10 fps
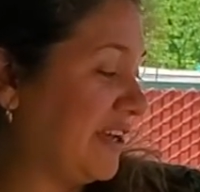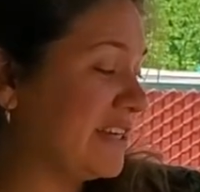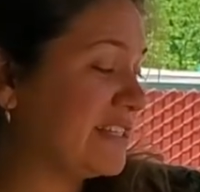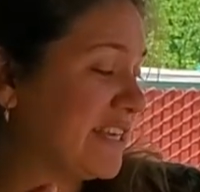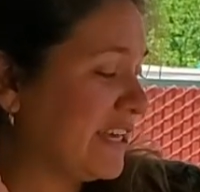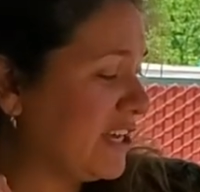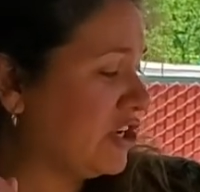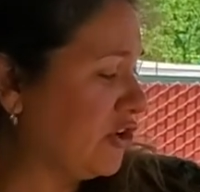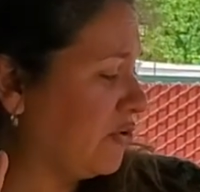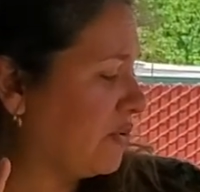because he
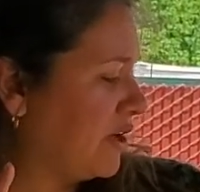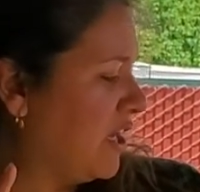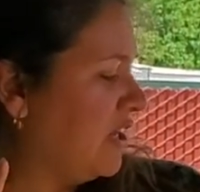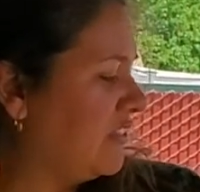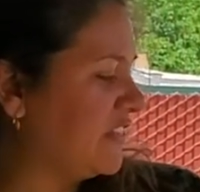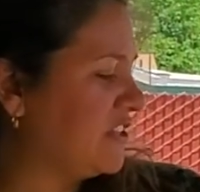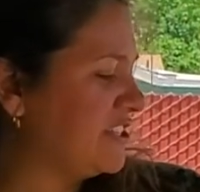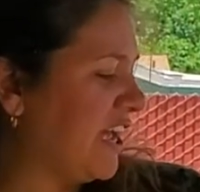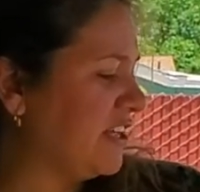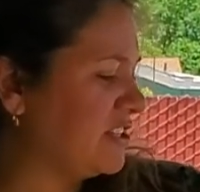knew that the
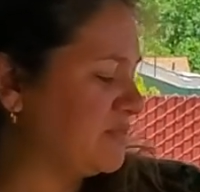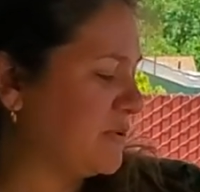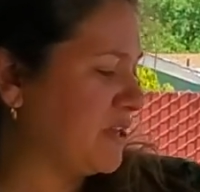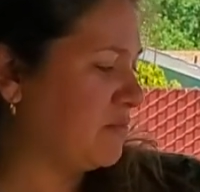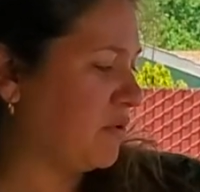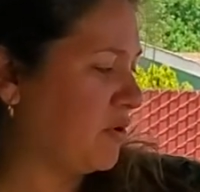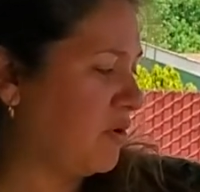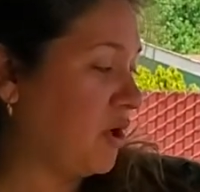townspeople